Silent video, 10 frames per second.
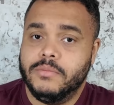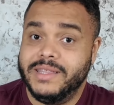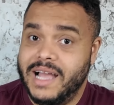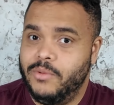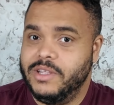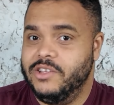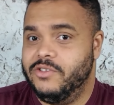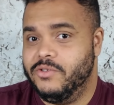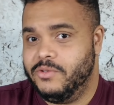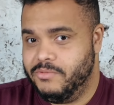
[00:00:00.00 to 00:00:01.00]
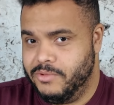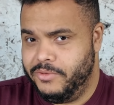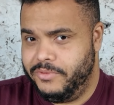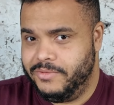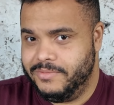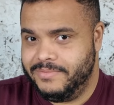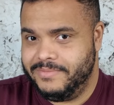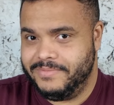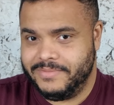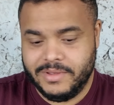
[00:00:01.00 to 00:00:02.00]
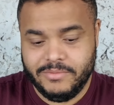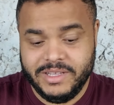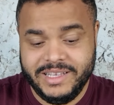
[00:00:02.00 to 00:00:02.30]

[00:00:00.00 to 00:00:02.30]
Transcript: But now we need to do the roof. We